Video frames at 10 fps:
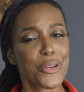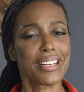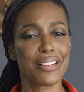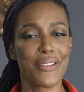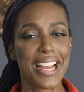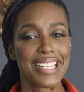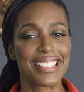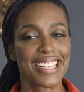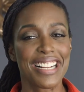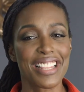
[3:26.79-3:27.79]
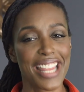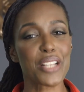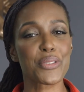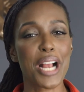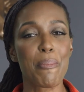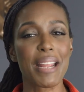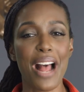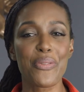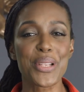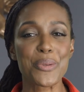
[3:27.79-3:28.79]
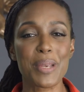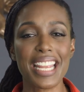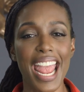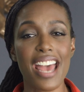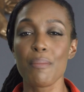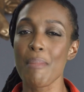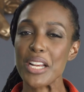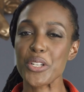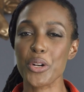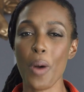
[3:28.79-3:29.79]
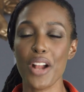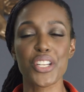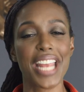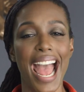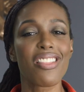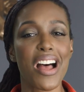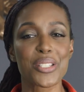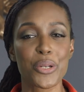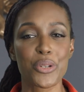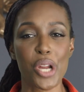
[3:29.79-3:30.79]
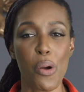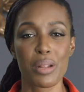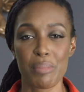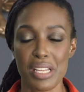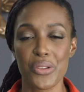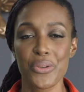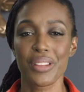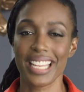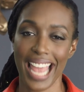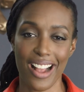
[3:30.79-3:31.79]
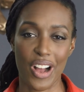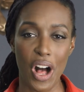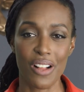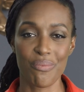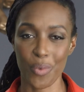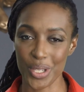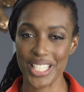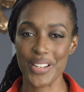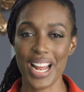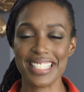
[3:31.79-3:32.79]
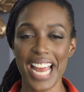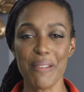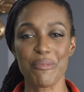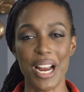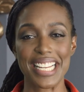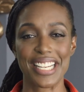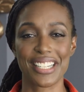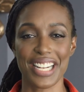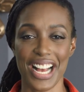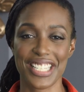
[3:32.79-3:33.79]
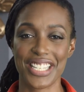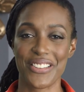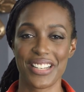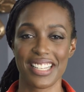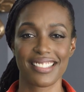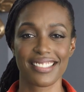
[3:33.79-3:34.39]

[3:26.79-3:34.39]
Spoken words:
great advice. Thanks for helping out this week, and make sure to watch Kat Lazo's show on Me Too, The Cat Call. We'll see you next time right here on Decoded.